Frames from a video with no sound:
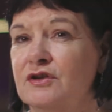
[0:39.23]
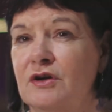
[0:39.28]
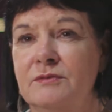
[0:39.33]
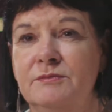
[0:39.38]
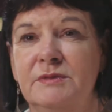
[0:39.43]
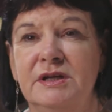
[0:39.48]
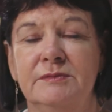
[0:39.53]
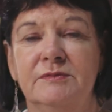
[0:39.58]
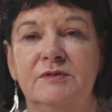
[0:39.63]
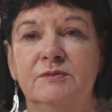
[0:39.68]
no
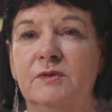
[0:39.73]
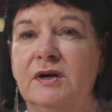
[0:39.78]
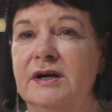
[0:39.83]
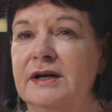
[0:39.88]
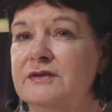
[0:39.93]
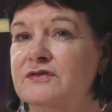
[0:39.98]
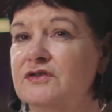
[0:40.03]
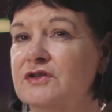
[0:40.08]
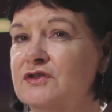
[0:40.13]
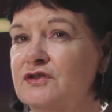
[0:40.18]
minimum
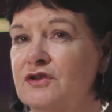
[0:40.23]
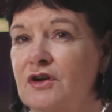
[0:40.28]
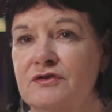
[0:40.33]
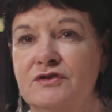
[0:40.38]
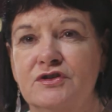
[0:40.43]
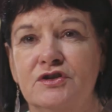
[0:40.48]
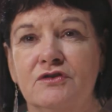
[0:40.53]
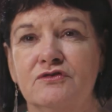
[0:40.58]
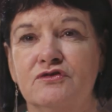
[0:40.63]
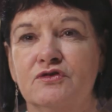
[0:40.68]
wages, no
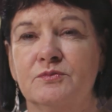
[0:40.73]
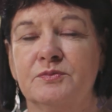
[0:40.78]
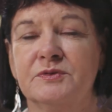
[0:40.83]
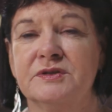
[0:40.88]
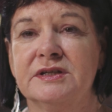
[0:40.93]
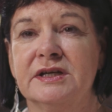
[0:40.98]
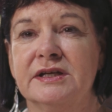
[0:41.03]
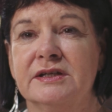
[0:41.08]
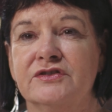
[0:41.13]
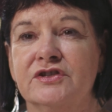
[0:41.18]
social
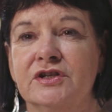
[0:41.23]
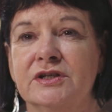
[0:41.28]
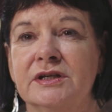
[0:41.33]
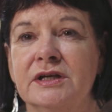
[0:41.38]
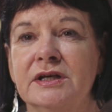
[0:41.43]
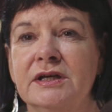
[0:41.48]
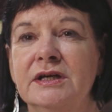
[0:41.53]
protection.